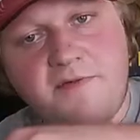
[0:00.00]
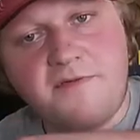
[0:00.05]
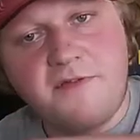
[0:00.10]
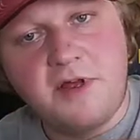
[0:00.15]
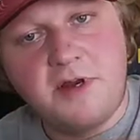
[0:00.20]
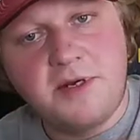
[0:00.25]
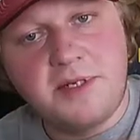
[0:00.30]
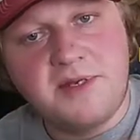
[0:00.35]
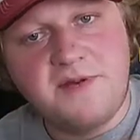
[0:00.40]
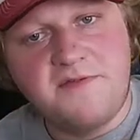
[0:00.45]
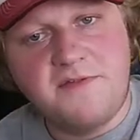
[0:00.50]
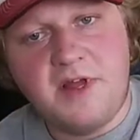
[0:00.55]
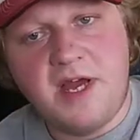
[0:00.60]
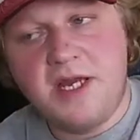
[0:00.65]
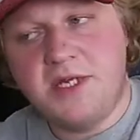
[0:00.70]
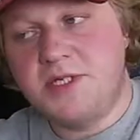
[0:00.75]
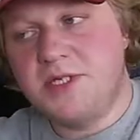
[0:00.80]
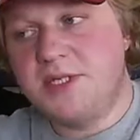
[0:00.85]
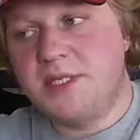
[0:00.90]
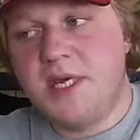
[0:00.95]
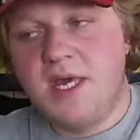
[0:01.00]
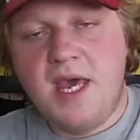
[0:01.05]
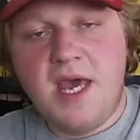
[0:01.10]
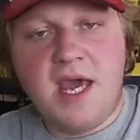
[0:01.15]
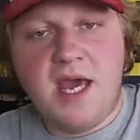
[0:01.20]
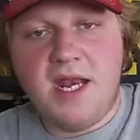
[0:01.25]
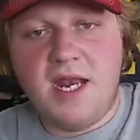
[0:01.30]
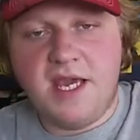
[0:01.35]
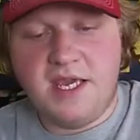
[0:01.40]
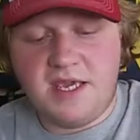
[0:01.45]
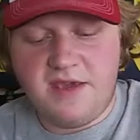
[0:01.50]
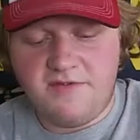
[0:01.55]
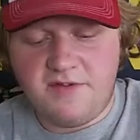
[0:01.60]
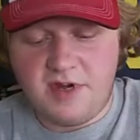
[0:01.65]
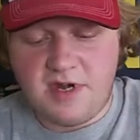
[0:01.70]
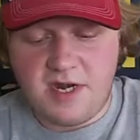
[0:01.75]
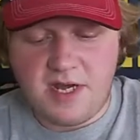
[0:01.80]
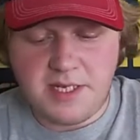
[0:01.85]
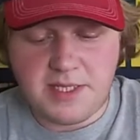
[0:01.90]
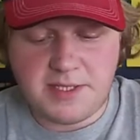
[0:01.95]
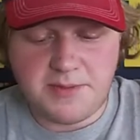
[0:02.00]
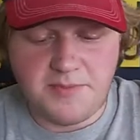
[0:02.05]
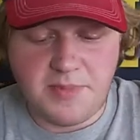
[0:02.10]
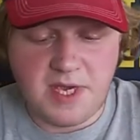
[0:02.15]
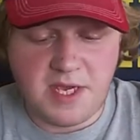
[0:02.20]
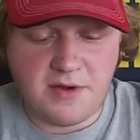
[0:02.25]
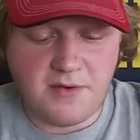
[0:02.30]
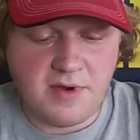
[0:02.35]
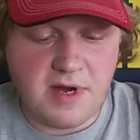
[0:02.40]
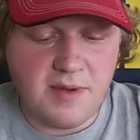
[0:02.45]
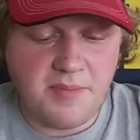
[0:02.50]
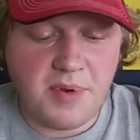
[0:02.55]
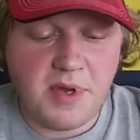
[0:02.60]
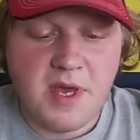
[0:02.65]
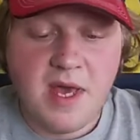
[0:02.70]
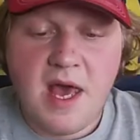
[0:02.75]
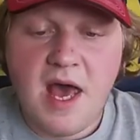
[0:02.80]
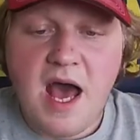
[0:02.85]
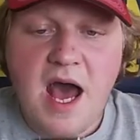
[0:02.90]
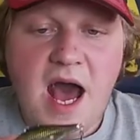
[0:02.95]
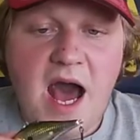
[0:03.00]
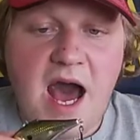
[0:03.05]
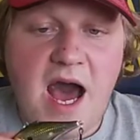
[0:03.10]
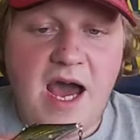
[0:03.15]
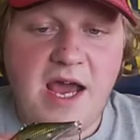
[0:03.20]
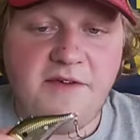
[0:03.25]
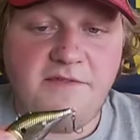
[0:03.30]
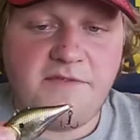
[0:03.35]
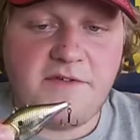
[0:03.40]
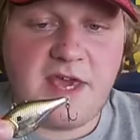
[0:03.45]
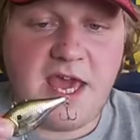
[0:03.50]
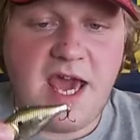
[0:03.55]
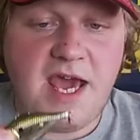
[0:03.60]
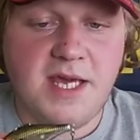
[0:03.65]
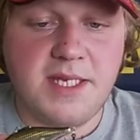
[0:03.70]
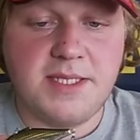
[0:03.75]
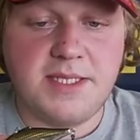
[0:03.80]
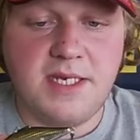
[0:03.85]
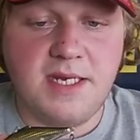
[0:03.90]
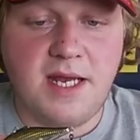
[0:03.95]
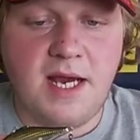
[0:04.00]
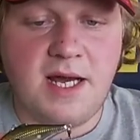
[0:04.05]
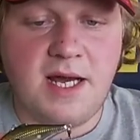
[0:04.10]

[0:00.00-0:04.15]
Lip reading: and flutters and flashes, and I give it a nice big rip. I've cast it